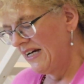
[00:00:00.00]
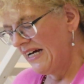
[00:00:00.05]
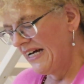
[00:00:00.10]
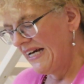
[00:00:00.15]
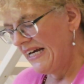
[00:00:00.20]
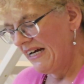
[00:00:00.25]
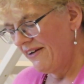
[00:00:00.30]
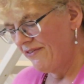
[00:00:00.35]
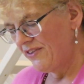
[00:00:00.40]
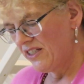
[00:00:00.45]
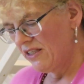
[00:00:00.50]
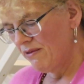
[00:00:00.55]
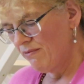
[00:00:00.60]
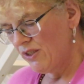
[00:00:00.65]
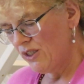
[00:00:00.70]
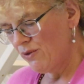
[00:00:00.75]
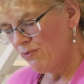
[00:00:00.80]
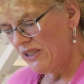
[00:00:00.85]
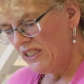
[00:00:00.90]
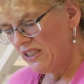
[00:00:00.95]
I have some
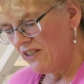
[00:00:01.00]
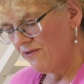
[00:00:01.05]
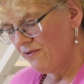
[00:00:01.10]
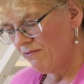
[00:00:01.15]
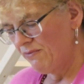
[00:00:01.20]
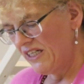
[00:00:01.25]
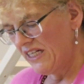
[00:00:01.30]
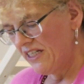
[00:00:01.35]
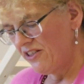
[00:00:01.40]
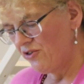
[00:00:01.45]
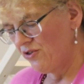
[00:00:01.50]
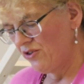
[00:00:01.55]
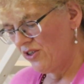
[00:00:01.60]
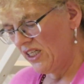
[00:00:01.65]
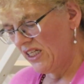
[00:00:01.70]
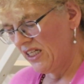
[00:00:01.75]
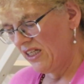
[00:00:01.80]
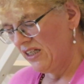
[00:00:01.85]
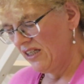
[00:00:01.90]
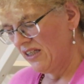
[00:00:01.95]
sweets from
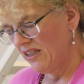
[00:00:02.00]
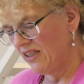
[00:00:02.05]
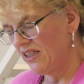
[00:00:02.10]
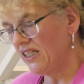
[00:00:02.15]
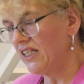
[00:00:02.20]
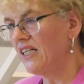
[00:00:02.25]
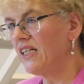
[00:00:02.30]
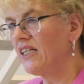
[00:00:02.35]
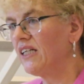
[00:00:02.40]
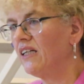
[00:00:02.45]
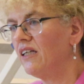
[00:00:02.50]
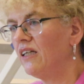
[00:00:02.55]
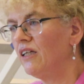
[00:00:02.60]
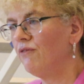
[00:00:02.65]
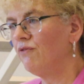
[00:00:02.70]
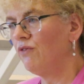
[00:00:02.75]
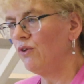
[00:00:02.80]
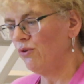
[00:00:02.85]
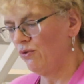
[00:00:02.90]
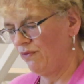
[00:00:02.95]
yesterday that I can
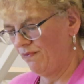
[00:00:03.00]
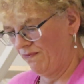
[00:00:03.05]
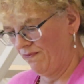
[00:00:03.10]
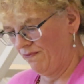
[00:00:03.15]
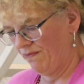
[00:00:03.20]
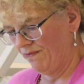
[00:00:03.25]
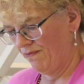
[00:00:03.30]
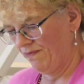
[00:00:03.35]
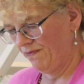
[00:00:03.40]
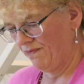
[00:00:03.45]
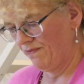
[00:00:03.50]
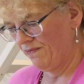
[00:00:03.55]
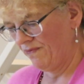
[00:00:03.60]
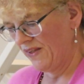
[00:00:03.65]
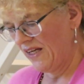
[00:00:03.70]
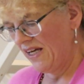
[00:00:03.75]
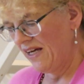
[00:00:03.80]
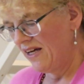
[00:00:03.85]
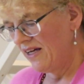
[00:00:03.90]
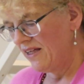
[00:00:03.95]
give you.
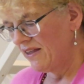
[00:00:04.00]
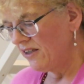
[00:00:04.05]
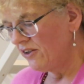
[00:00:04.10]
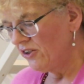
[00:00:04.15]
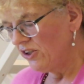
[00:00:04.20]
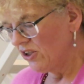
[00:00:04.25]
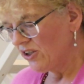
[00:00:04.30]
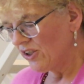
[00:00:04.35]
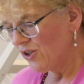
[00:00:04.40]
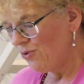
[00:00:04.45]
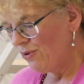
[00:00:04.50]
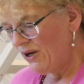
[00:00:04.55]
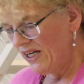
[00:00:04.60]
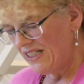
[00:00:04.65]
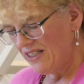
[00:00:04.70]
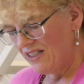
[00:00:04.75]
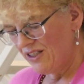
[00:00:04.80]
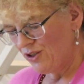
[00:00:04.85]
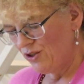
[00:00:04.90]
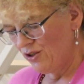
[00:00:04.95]
They're not
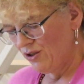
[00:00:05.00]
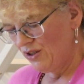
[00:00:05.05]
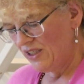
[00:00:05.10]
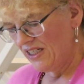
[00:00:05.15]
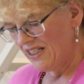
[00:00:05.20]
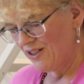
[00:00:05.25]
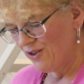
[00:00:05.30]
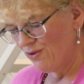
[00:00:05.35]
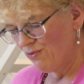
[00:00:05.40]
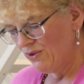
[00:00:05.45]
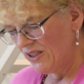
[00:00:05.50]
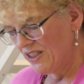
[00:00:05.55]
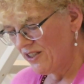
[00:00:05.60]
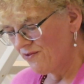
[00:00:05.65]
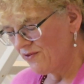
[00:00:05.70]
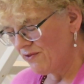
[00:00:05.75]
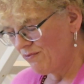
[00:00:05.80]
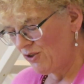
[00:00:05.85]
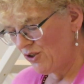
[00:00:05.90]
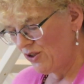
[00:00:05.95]
quite as good as the ones
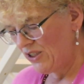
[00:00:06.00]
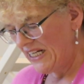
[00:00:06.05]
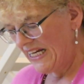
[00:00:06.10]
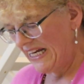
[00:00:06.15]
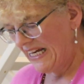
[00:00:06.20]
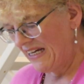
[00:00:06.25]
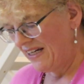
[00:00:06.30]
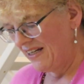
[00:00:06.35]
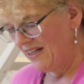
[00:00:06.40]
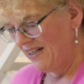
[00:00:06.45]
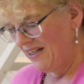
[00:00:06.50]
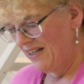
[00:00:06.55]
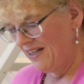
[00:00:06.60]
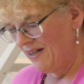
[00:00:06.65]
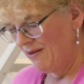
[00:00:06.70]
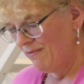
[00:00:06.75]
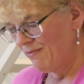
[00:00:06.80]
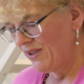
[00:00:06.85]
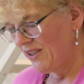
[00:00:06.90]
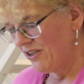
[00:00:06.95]
from today,
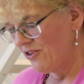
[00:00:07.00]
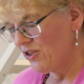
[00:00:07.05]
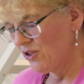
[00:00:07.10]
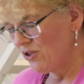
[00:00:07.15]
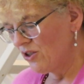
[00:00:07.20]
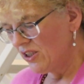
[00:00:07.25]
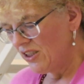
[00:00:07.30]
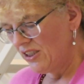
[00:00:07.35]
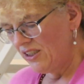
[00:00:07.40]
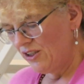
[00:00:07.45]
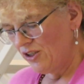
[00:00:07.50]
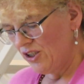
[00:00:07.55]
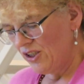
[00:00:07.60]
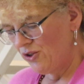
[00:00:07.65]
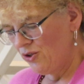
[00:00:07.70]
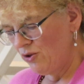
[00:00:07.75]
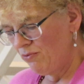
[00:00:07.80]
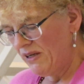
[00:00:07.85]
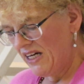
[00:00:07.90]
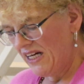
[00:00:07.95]
but they're certainly
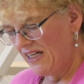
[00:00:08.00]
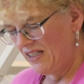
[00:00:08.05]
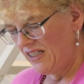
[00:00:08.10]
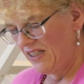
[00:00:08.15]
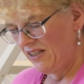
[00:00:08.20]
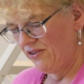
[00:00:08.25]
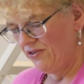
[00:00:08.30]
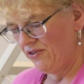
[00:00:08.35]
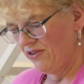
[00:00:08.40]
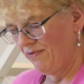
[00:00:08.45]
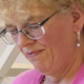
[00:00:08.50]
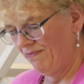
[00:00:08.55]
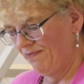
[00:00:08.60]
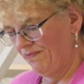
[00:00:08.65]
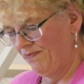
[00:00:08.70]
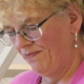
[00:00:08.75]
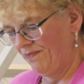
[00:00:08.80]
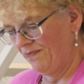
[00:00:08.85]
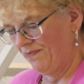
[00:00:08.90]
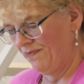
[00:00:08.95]
not too bad either."
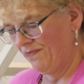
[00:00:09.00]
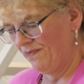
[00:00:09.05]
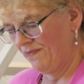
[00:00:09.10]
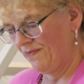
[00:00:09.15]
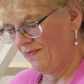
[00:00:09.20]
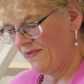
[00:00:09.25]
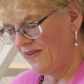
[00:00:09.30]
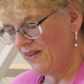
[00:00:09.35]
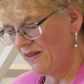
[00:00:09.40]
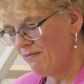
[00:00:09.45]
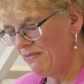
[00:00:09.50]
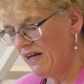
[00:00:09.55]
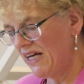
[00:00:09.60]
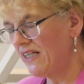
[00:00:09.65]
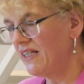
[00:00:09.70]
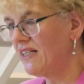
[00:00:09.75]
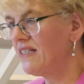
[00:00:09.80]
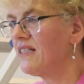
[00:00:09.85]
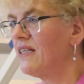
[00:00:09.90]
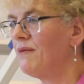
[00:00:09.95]
The
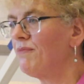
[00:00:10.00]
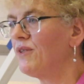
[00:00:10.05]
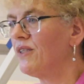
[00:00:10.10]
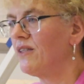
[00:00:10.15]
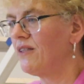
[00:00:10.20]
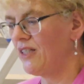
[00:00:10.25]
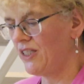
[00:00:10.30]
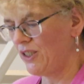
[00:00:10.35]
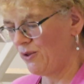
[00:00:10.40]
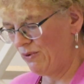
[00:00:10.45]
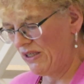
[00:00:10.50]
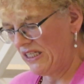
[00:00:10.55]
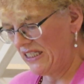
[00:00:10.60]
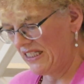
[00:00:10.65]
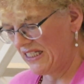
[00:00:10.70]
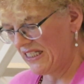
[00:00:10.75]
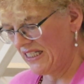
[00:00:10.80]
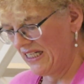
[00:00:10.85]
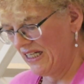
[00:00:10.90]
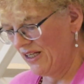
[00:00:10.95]
man accepted the
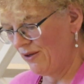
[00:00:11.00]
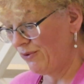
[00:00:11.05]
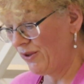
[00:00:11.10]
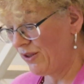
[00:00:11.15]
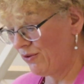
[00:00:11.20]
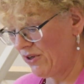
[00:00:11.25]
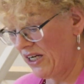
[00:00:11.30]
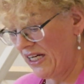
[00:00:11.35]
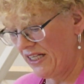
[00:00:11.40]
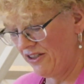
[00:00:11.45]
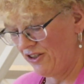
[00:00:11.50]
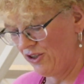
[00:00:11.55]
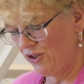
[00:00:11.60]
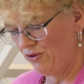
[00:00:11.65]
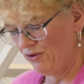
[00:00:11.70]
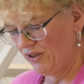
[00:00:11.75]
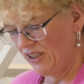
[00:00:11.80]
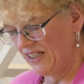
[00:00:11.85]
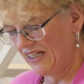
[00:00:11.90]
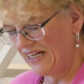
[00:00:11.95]
sweets with
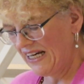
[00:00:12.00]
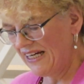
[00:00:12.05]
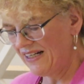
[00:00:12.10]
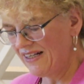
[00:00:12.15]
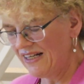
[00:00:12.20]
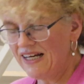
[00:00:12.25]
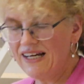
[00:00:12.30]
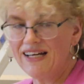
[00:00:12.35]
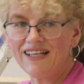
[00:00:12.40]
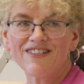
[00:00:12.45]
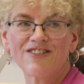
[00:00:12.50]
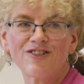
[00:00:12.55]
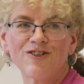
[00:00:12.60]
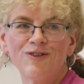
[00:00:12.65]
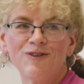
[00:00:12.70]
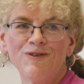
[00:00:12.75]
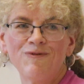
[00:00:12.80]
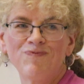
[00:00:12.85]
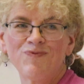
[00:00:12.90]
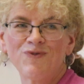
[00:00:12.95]
gratitude and asked,
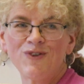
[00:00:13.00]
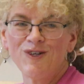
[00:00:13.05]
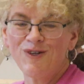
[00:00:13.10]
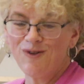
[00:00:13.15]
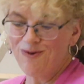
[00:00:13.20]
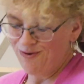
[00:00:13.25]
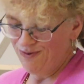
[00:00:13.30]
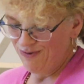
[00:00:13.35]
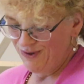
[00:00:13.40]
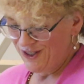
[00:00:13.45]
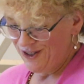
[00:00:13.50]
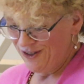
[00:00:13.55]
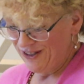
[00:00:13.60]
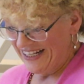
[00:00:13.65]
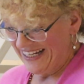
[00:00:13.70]
"Would you